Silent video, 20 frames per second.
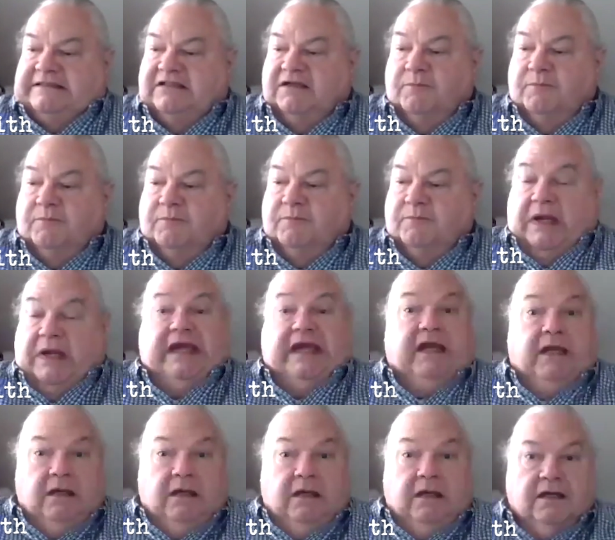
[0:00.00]

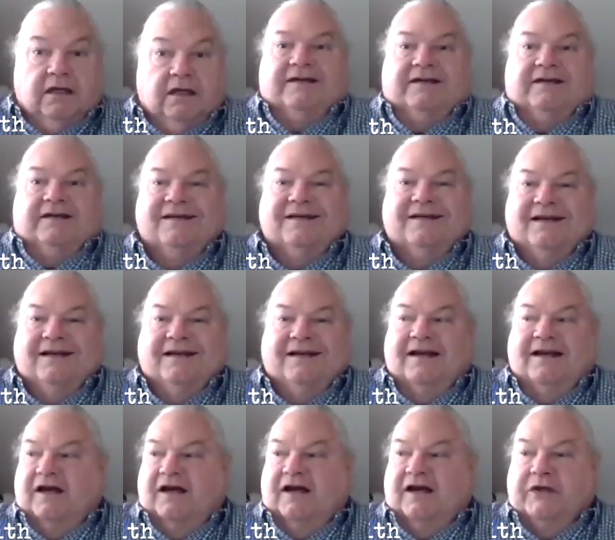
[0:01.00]
me,
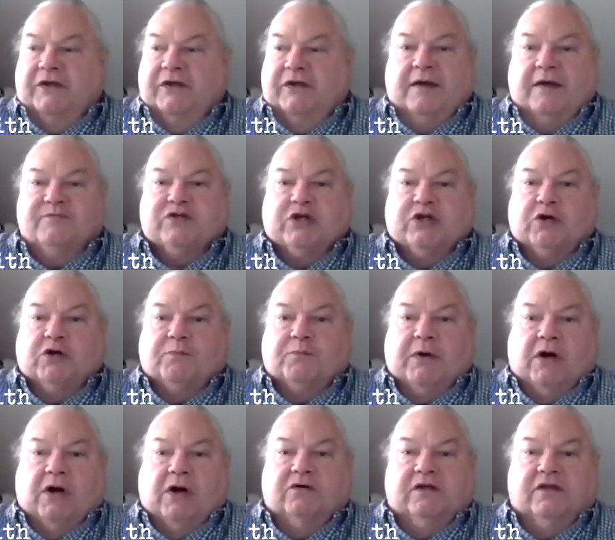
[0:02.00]
the obscure
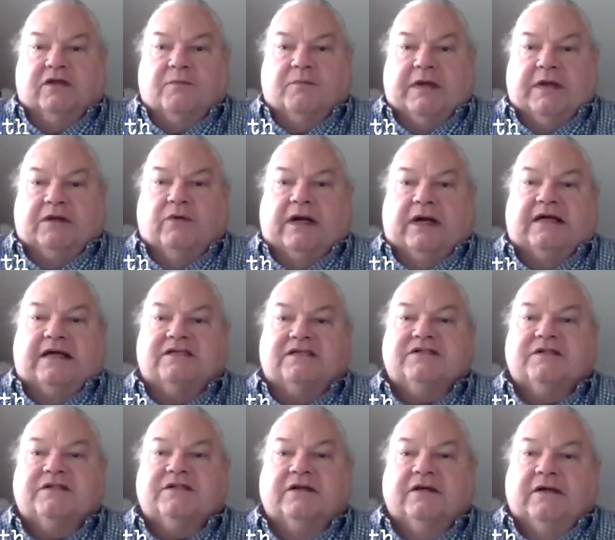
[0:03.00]
poet of the
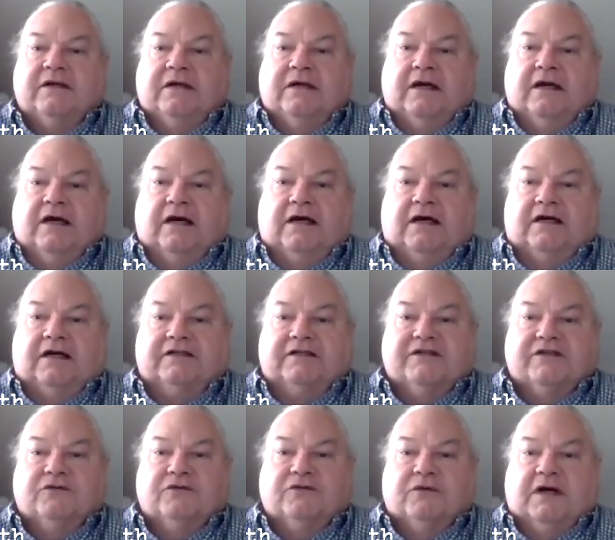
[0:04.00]
Midwest,
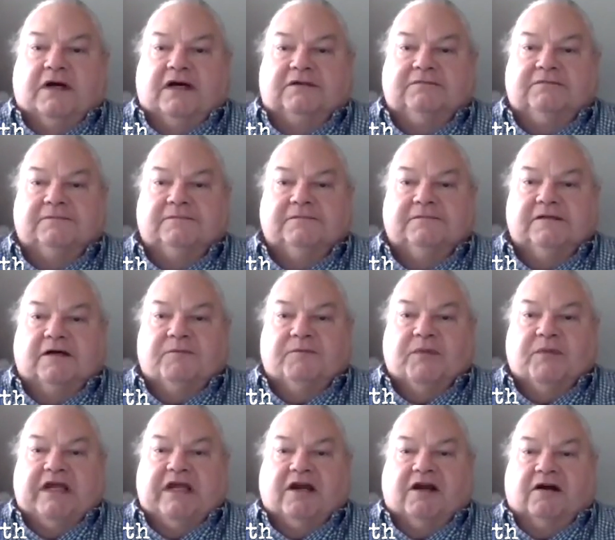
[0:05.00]
to be
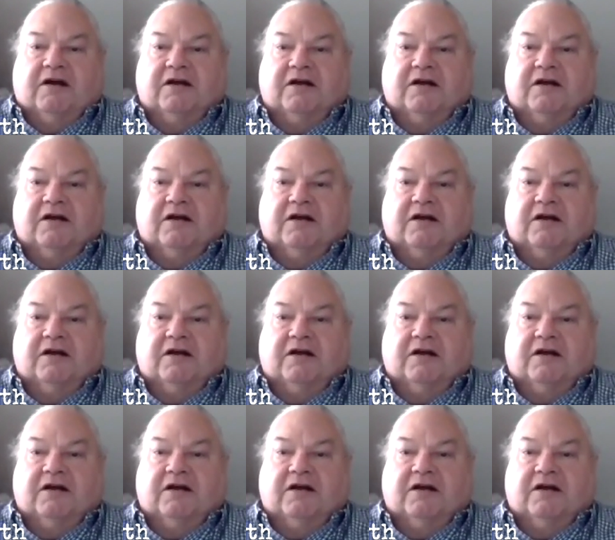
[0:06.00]
here.